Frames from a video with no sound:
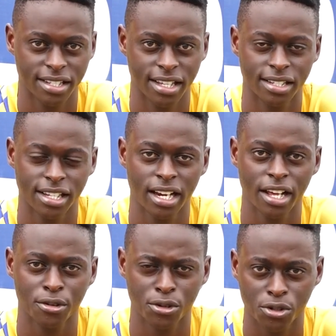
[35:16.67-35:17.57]
There is an
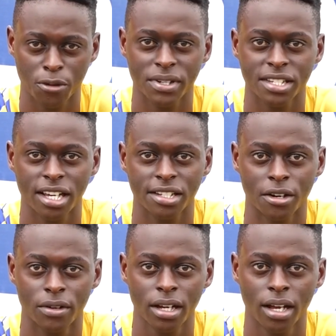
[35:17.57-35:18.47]
arthroscopic
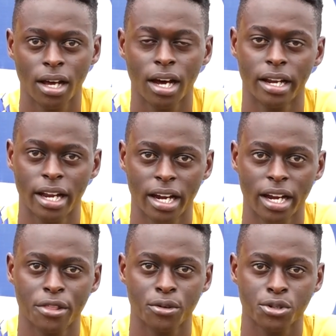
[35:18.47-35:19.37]
surgery and an
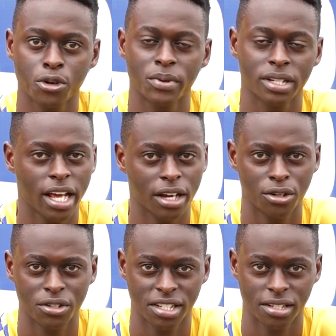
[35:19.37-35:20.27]
arthroscopic
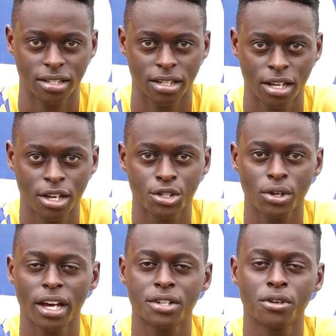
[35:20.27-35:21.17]
diagnosis. So
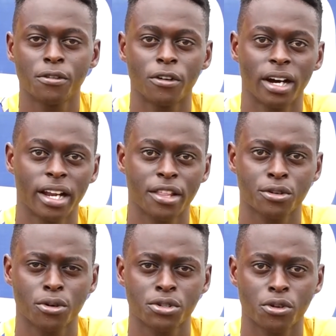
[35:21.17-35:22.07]
I had to go for an
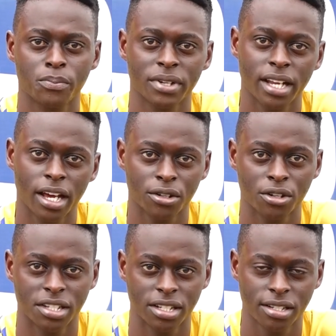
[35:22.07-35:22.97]
arthroscopic
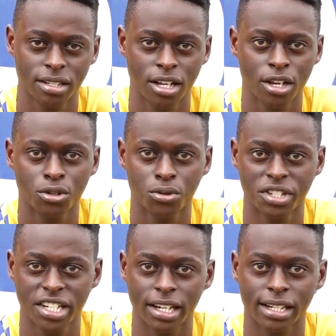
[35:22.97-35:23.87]
diagnosis to
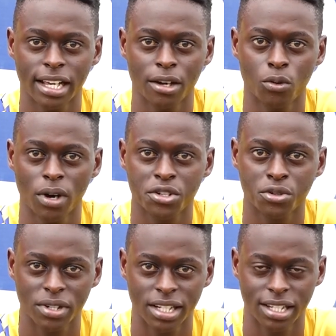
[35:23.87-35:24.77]
check like
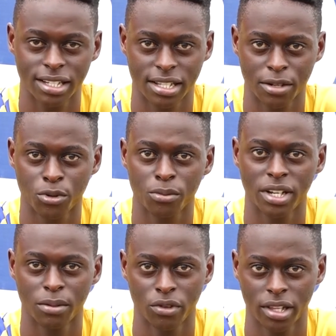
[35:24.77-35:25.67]
what really is the
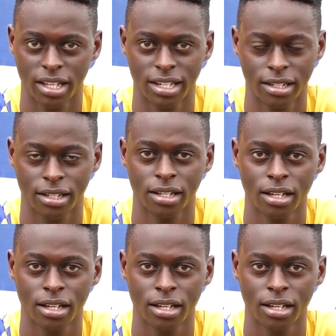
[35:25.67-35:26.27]
problem with the knee.